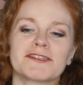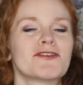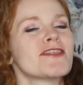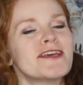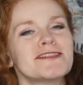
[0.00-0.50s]
So
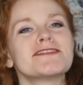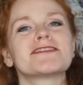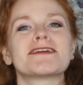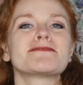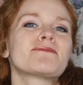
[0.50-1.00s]
this is
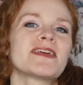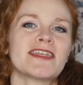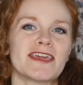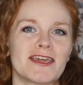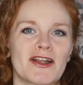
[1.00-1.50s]
going to be
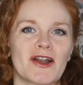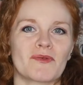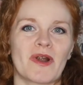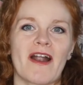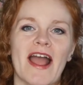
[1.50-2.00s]
the year
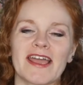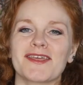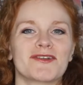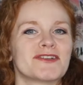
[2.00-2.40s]
where I either